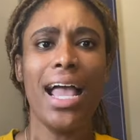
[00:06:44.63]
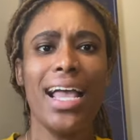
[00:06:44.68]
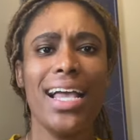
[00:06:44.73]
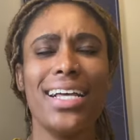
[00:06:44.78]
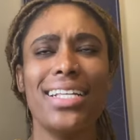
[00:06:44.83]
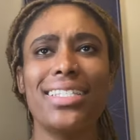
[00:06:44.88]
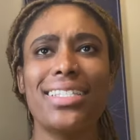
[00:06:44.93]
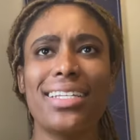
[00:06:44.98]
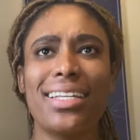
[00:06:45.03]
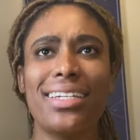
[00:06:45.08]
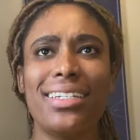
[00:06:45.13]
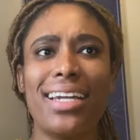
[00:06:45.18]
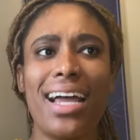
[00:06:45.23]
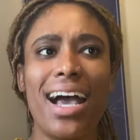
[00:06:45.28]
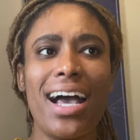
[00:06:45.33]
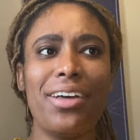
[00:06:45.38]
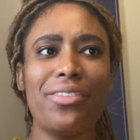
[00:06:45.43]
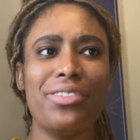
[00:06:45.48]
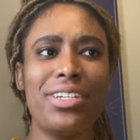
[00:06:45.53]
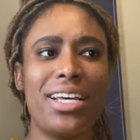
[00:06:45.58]
It's
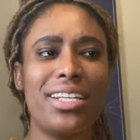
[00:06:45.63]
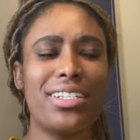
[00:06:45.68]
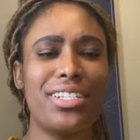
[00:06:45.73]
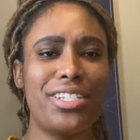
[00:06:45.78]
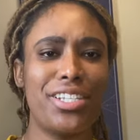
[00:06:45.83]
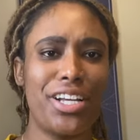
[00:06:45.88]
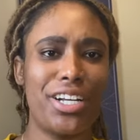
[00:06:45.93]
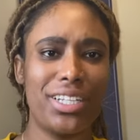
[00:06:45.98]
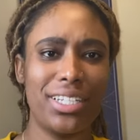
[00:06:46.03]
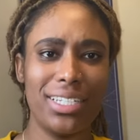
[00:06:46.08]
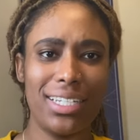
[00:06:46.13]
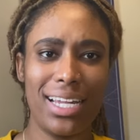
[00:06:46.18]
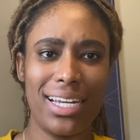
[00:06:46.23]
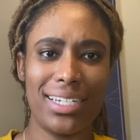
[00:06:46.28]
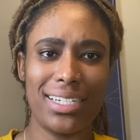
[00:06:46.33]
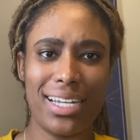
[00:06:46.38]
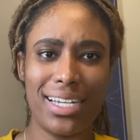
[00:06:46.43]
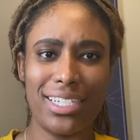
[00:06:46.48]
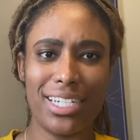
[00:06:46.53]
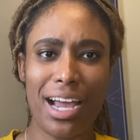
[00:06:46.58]
not necessarily
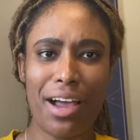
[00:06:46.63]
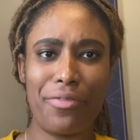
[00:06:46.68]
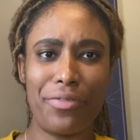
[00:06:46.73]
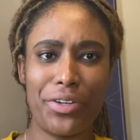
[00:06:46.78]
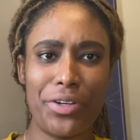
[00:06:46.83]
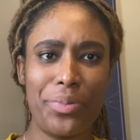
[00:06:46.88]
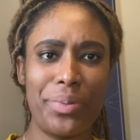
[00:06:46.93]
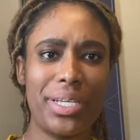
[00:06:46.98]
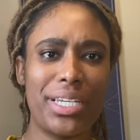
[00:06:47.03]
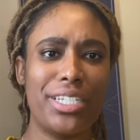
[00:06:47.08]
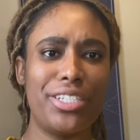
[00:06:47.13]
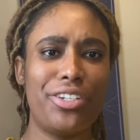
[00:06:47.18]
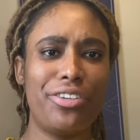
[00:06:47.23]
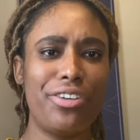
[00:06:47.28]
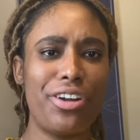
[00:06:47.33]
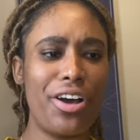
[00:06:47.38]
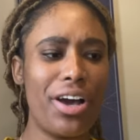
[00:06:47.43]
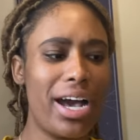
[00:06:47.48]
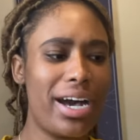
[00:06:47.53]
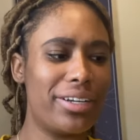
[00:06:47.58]
like deja vu, because you
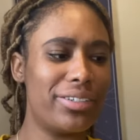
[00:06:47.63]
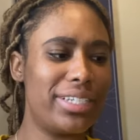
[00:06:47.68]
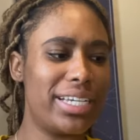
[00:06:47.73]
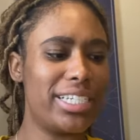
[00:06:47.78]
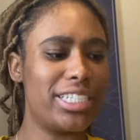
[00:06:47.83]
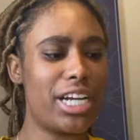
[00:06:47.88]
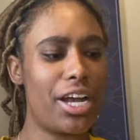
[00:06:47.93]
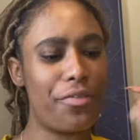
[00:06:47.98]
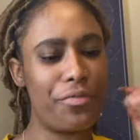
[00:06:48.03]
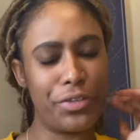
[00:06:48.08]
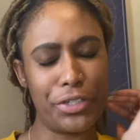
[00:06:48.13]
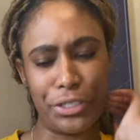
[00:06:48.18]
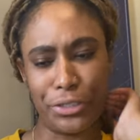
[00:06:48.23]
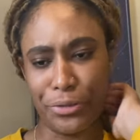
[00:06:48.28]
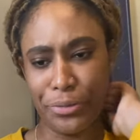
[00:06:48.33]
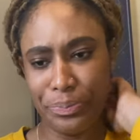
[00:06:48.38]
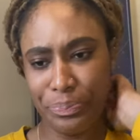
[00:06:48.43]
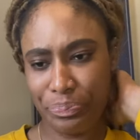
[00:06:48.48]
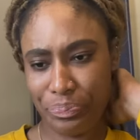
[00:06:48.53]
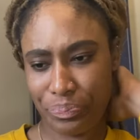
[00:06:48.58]
know how deja
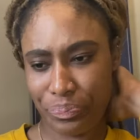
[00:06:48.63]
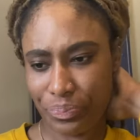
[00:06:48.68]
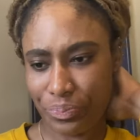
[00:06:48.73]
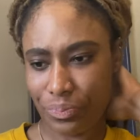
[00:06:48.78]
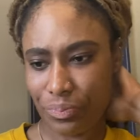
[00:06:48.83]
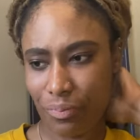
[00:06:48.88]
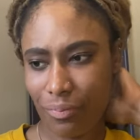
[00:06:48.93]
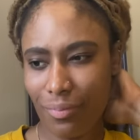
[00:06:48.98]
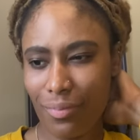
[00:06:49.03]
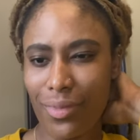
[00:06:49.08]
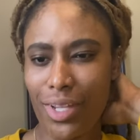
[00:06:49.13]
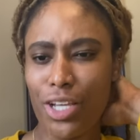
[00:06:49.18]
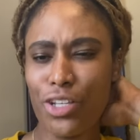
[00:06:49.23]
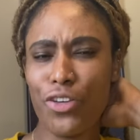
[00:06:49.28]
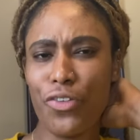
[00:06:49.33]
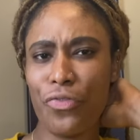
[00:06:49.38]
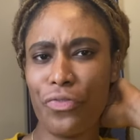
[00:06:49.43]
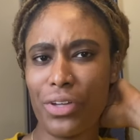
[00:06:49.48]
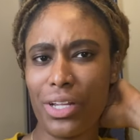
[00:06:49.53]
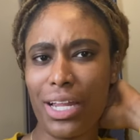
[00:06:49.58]
vu,
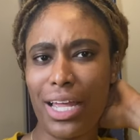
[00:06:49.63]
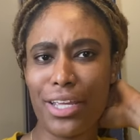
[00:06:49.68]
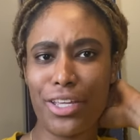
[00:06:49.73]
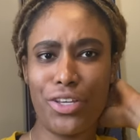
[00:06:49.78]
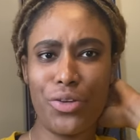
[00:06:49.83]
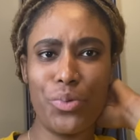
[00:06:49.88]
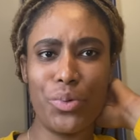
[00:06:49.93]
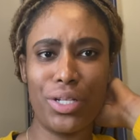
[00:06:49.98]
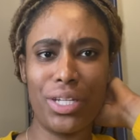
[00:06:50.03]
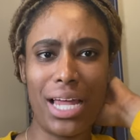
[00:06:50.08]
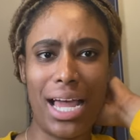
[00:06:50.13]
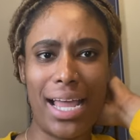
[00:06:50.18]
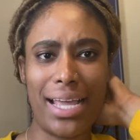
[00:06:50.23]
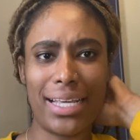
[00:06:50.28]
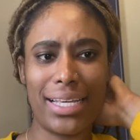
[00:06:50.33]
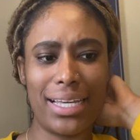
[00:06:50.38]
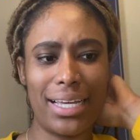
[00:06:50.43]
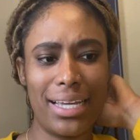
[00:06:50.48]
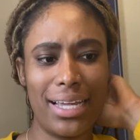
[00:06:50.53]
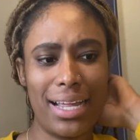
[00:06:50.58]
you feel like you were
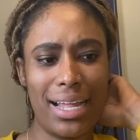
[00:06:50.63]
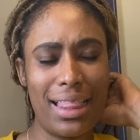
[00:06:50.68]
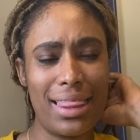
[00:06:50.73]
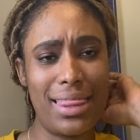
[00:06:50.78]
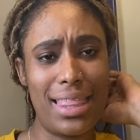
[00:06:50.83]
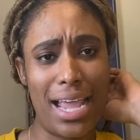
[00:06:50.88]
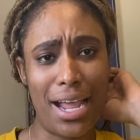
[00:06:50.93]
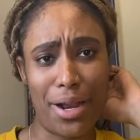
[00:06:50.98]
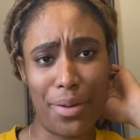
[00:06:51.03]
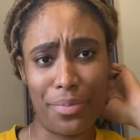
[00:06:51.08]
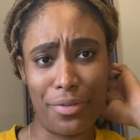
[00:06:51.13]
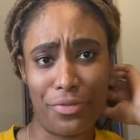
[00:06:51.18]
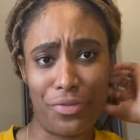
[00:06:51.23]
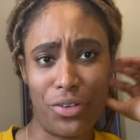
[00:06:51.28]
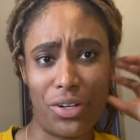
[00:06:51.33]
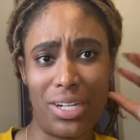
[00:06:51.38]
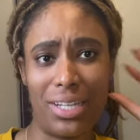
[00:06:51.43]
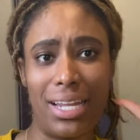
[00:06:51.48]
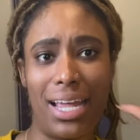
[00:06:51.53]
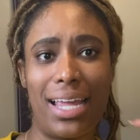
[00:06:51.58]
like there
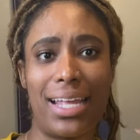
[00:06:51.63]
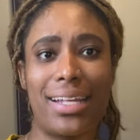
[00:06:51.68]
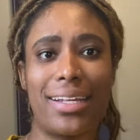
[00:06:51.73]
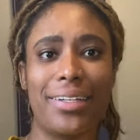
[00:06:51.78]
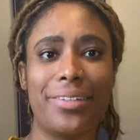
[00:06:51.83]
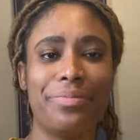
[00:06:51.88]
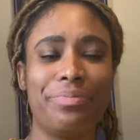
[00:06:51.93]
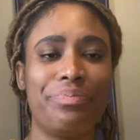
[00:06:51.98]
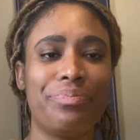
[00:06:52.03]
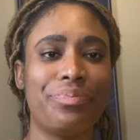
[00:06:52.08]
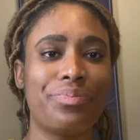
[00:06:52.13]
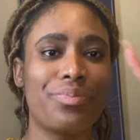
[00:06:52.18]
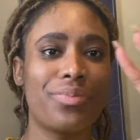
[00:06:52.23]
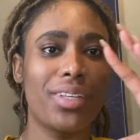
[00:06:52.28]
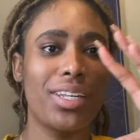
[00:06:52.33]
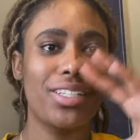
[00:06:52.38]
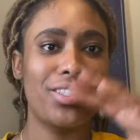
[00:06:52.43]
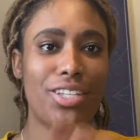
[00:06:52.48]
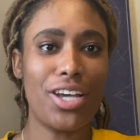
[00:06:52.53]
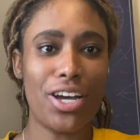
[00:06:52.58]
before, like
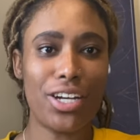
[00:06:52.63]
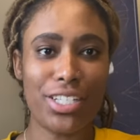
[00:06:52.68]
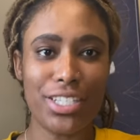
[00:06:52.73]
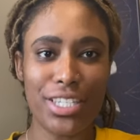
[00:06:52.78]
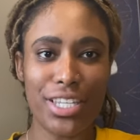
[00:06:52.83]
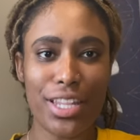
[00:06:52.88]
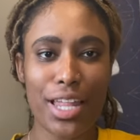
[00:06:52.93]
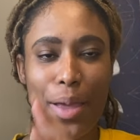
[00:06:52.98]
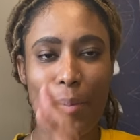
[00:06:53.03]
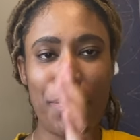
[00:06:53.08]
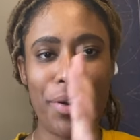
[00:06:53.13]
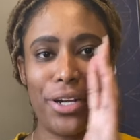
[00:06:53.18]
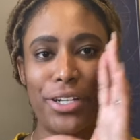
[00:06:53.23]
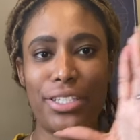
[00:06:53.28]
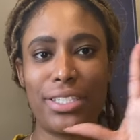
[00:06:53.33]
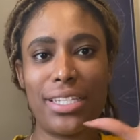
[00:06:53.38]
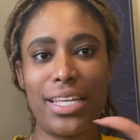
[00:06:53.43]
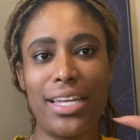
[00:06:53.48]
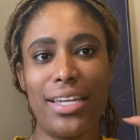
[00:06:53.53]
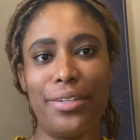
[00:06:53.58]
talking to that
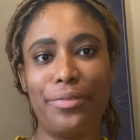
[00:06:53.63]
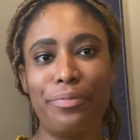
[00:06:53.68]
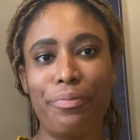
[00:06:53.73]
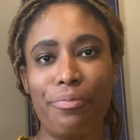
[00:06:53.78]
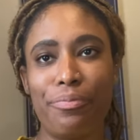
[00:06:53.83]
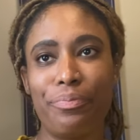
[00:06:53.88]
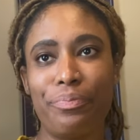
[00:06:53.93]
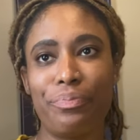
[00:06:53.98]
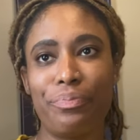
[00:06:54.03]
person